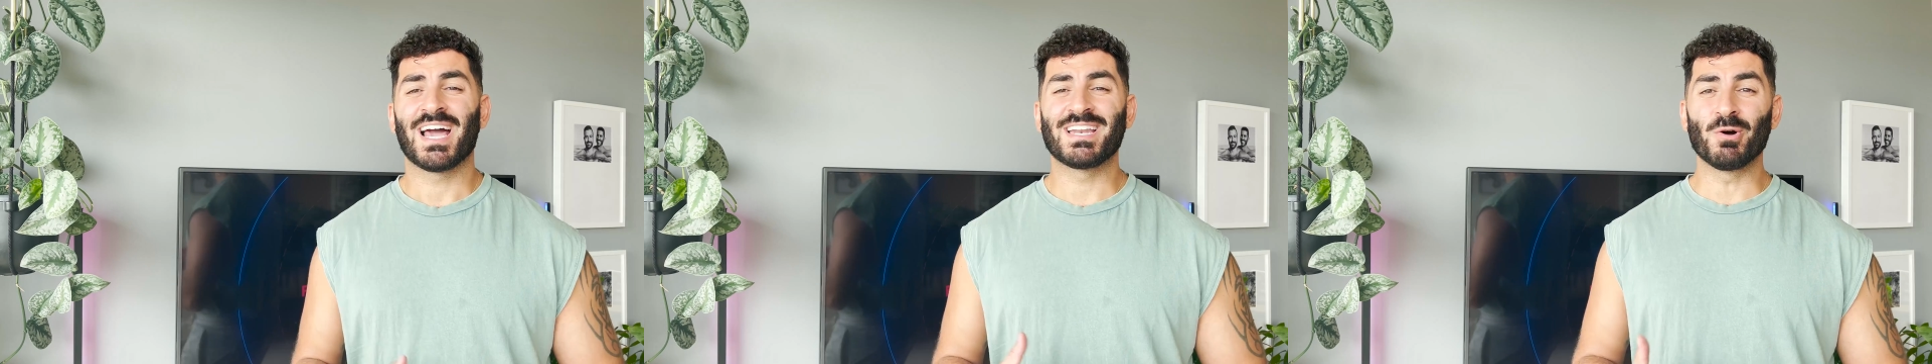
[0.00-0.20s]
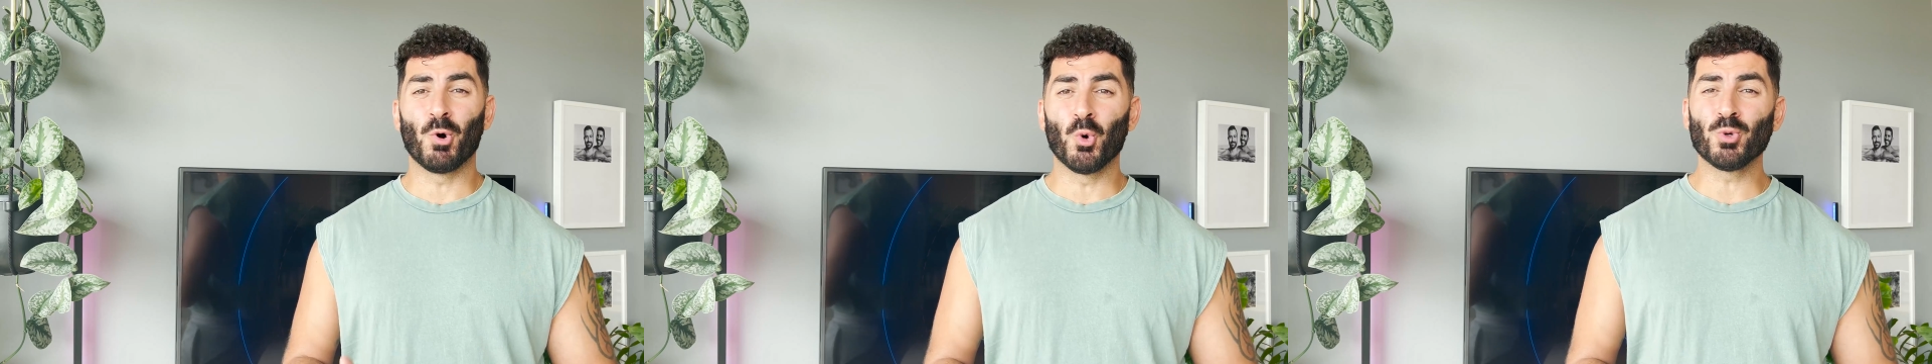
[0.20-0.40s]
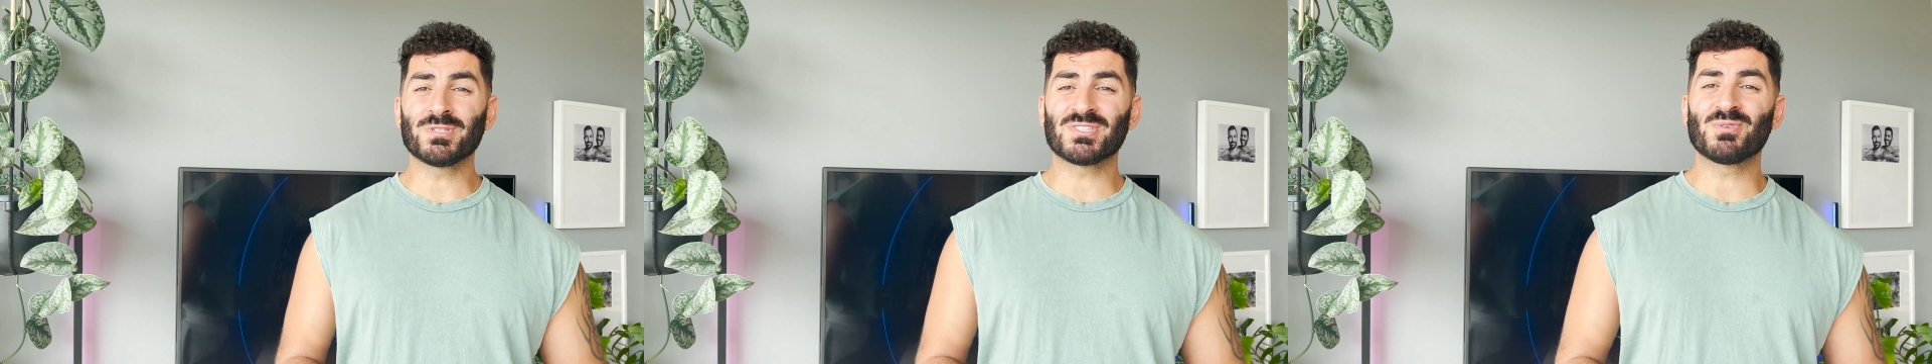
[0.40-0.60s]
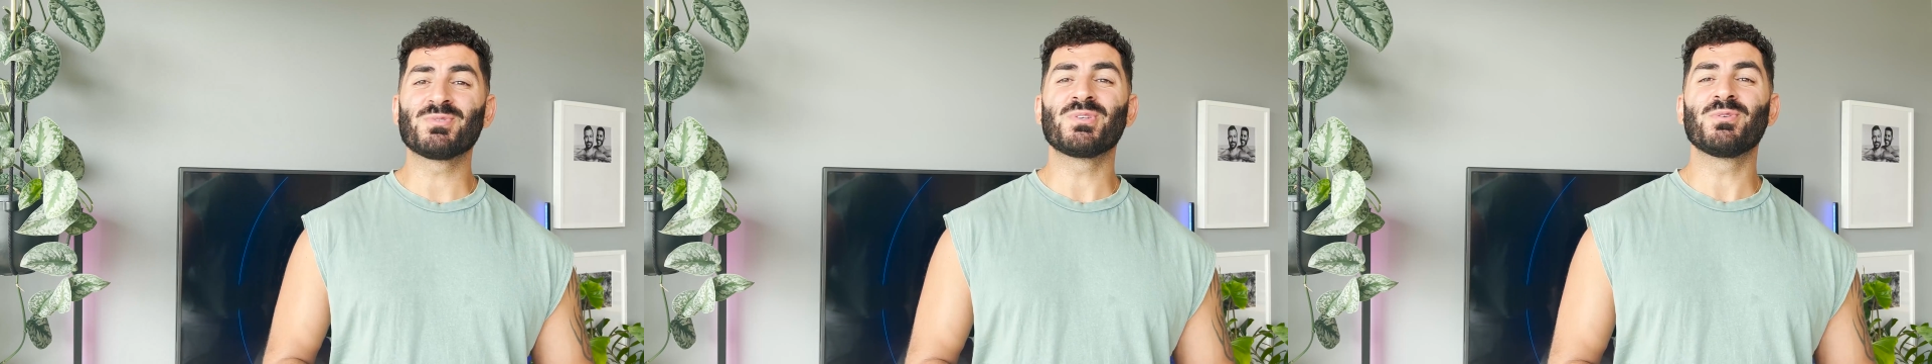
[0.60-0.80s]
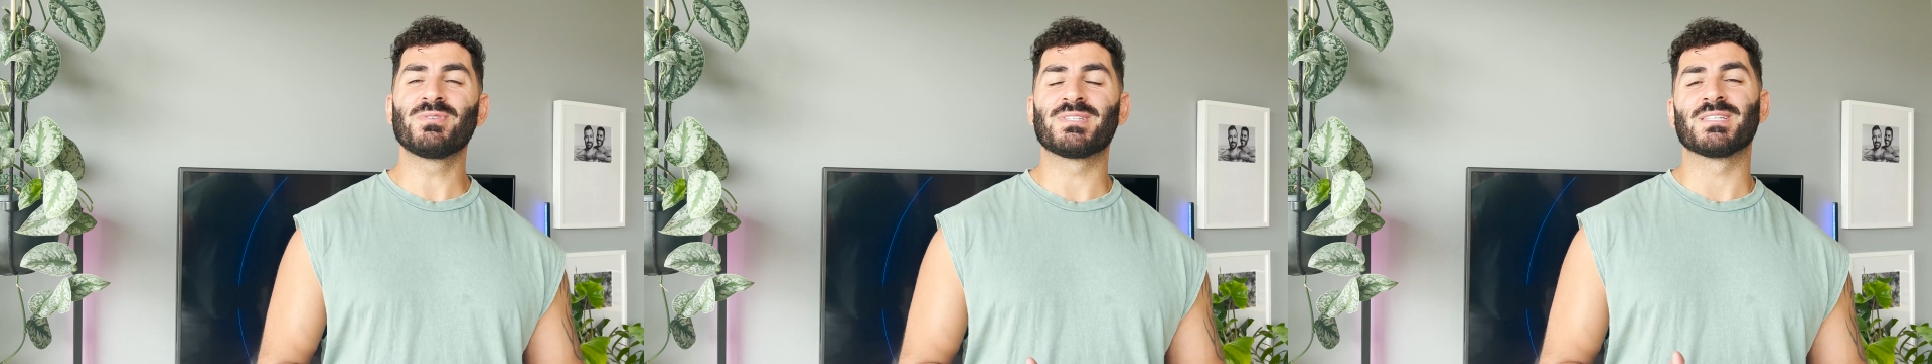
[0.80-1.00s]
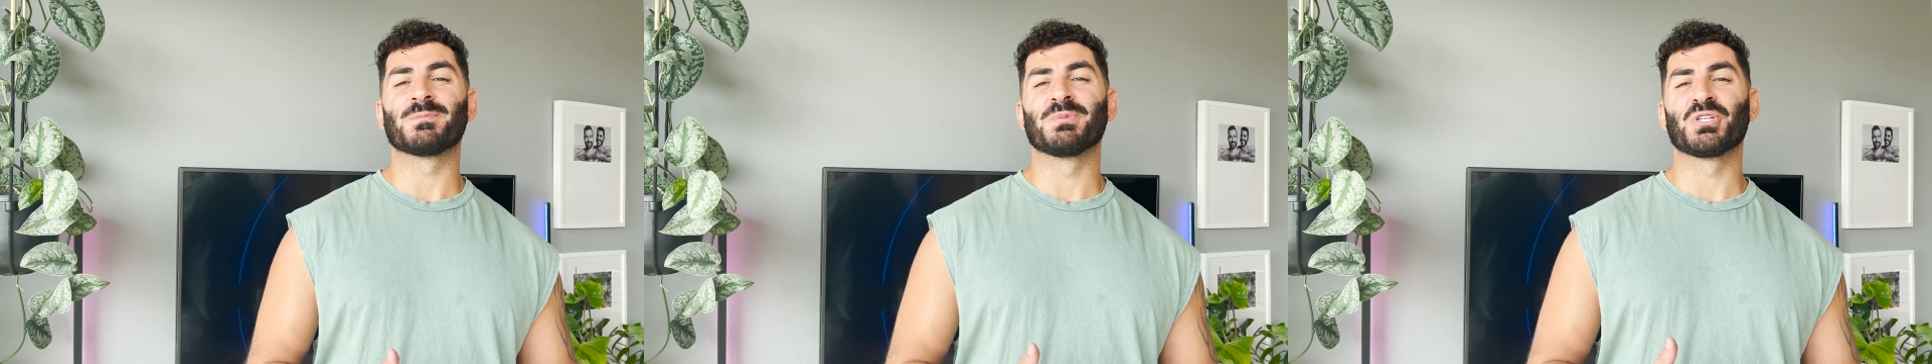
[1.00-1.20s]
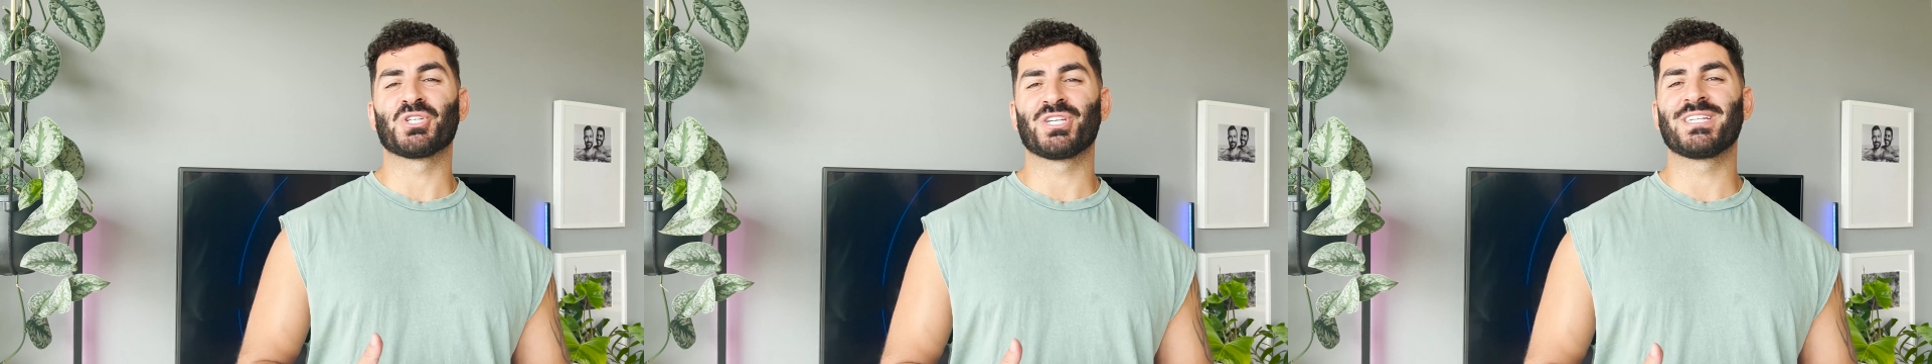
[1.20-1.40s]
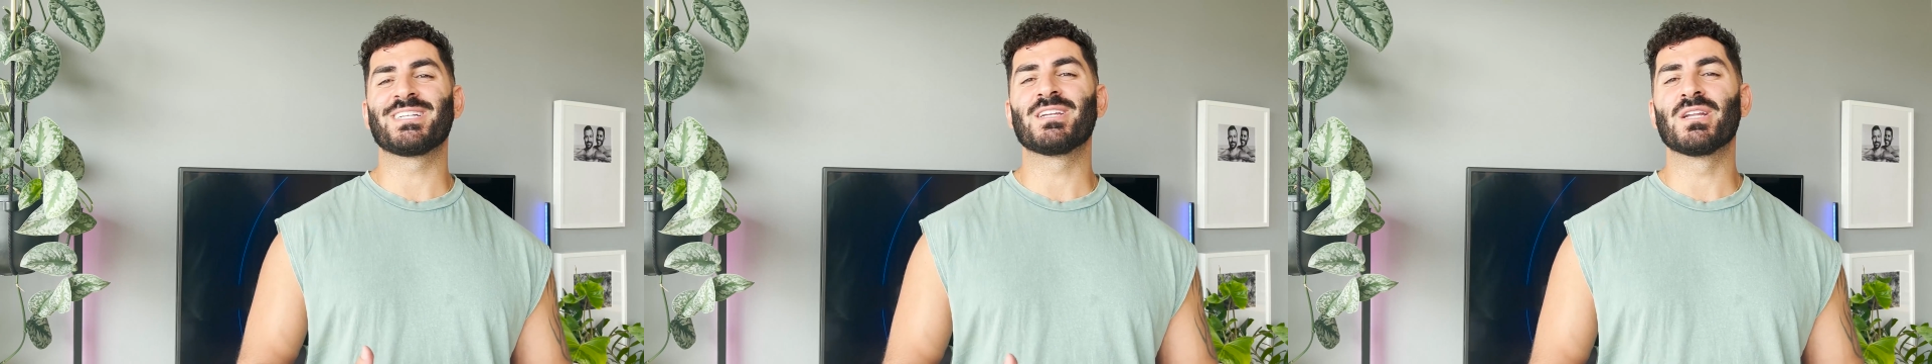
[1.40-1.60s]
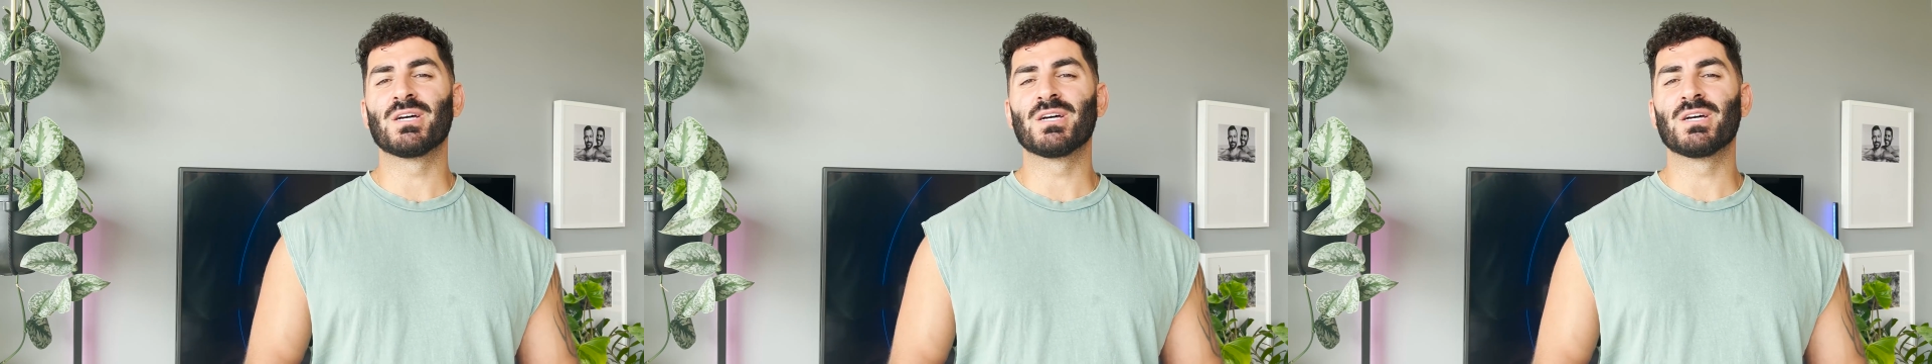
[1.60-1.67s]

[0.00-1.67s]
And it also uses machine